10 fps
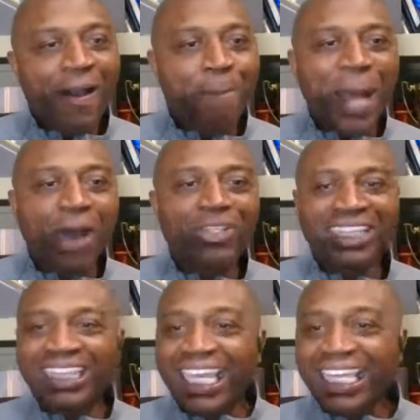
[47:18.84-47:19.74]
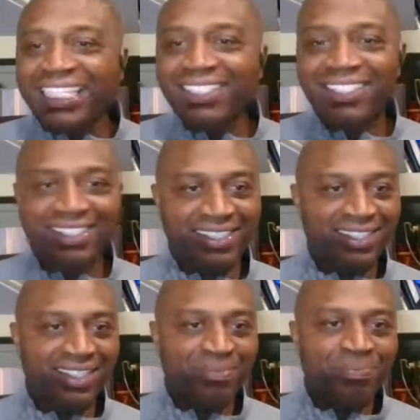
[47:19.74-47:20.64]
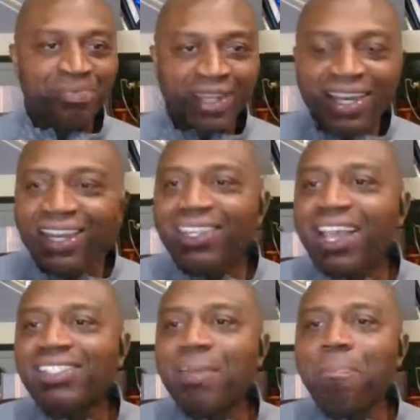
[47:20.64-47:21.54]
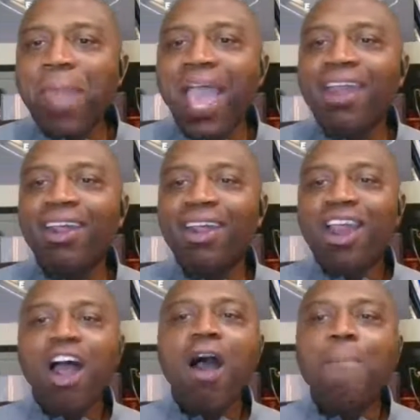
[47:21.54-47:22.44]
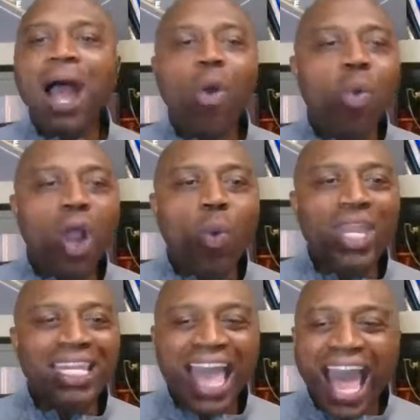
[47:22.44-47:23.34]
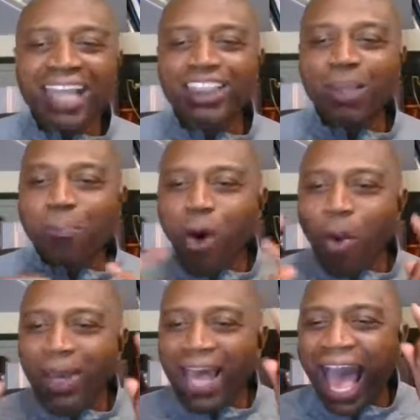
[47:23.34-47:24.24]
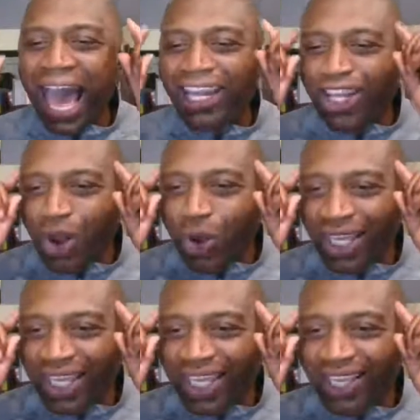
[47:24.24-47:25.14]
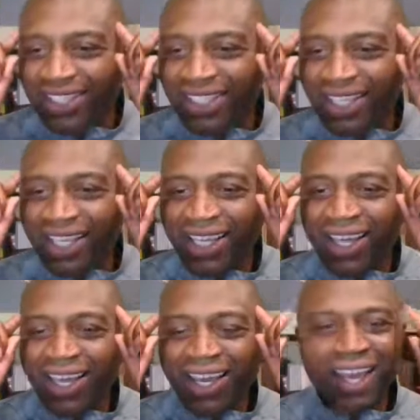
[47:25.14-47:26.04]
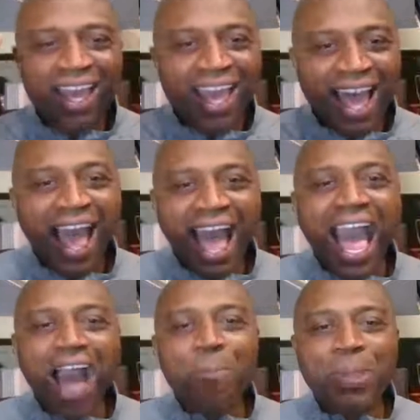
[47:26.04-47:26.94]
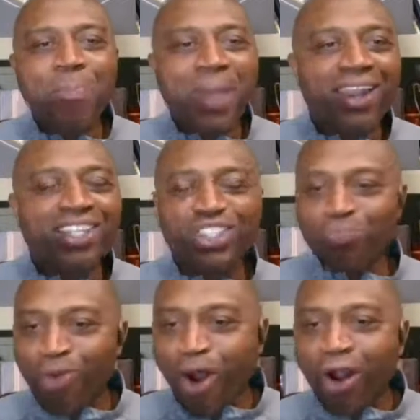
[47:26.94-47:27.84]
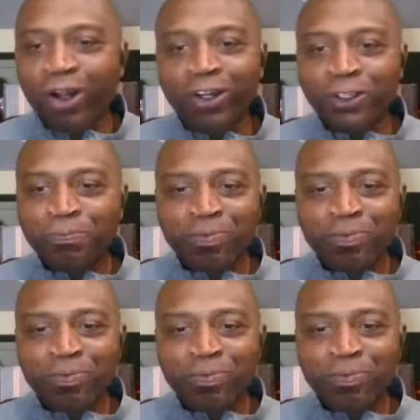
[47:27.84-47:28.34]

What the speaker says: about the things. It doesn't matter about what we lack. The moment I know is I'll be better tomorrow